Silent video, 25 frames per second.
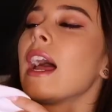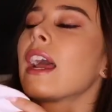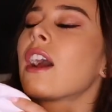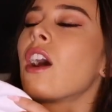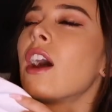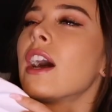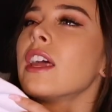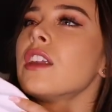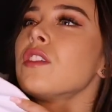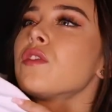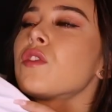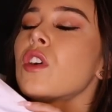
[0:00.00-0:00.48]

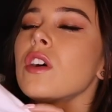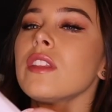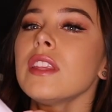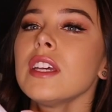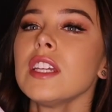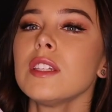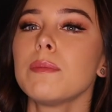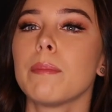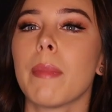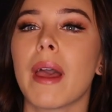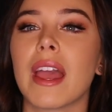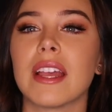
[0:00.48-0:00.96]
kind of got
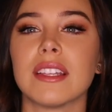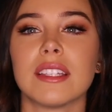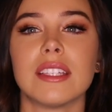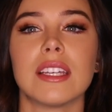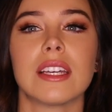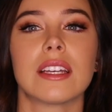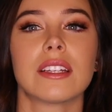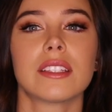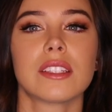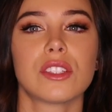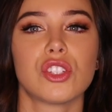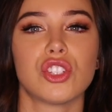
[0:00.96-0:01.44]

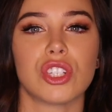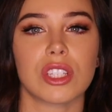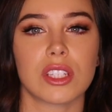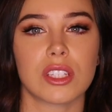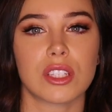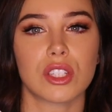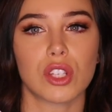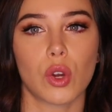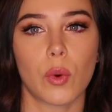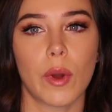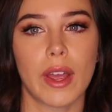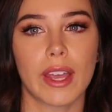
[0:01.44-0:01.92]
basics
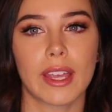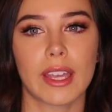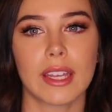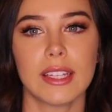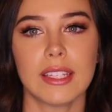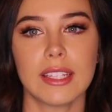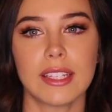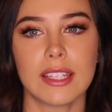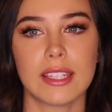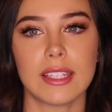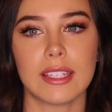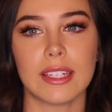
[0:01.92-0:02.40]
just so I
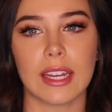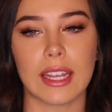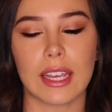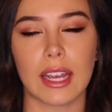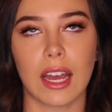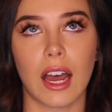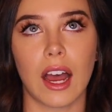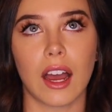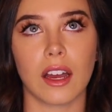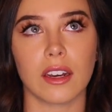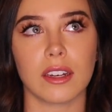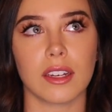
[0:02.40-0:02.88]
can stick
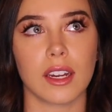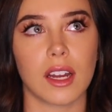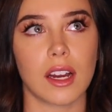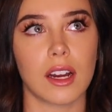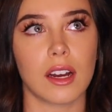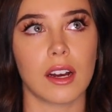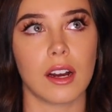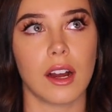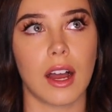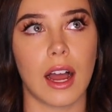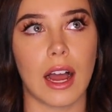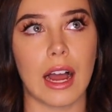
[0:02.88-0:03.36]
under
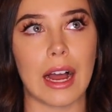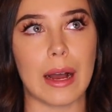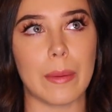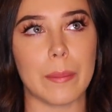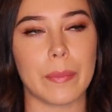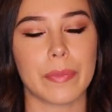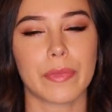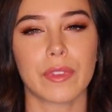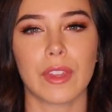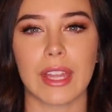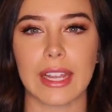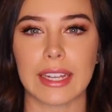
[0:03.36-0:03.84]

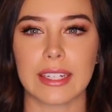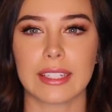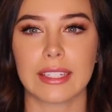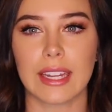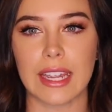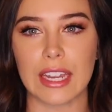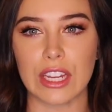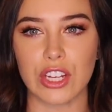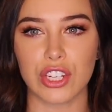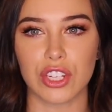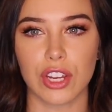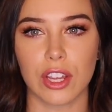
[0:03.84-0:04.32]
um, like
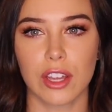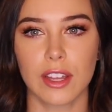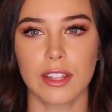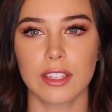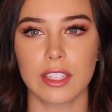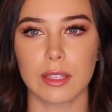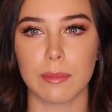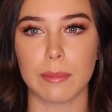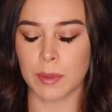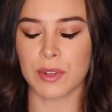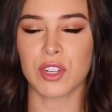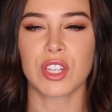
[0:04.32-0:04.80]

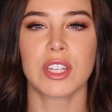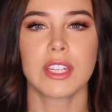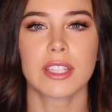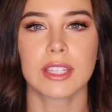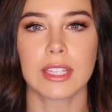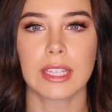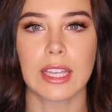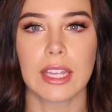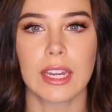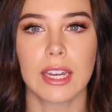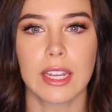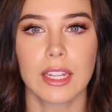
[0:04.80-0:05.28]
t-shirts, especially
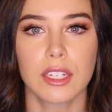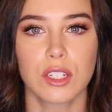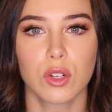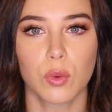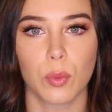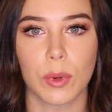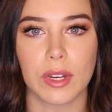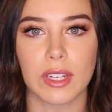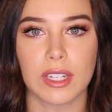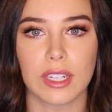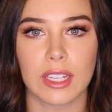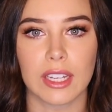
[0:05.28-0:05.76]
it's leading
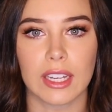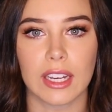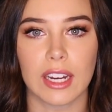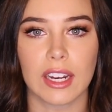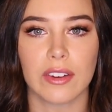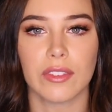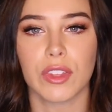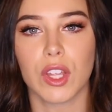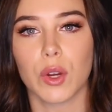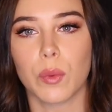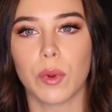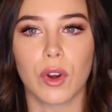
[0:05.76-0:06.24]
into winter
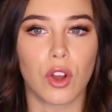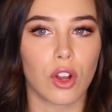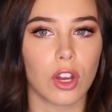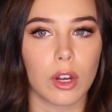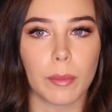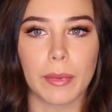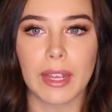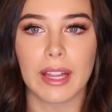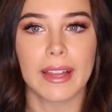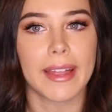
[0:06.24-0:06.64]
here, even though we're not going to